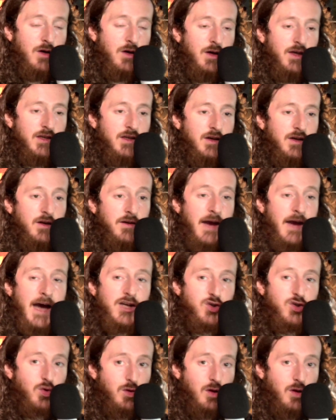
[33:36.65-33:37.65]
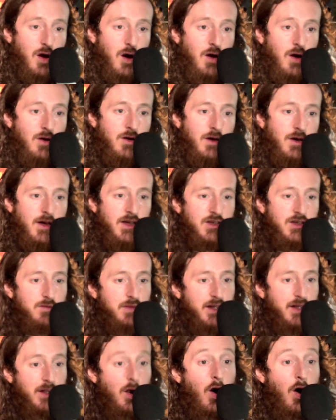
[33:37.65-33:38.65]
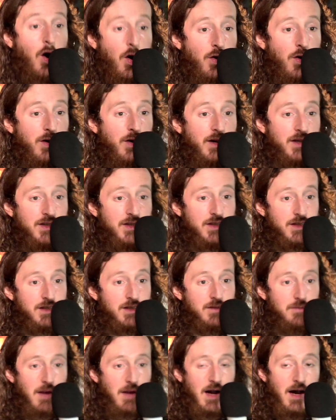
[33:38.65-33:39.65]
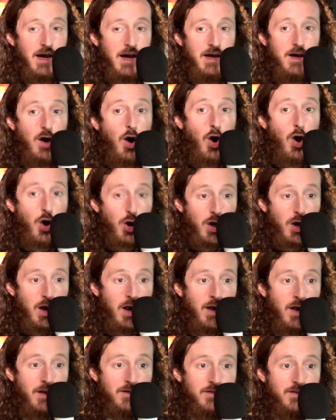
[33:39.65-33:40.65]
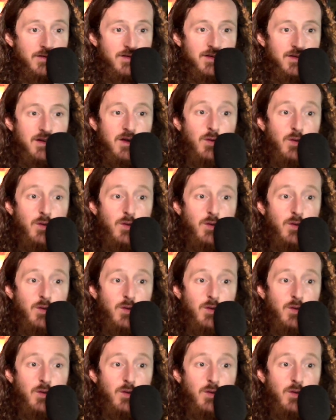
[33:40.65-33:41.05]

a natural law, is being harnessed by archons,